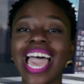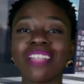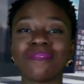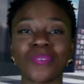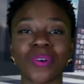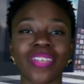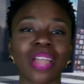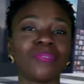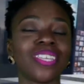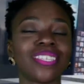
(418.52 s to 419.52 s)
and for
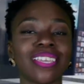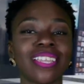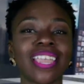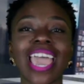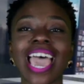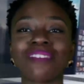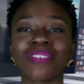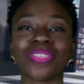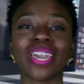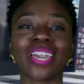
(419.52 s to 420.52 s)
that reason,
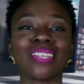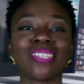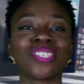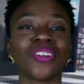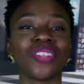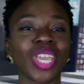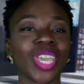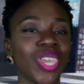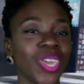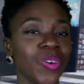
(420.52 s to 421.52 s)
everything concerning
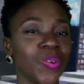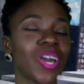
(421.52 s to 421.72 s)
you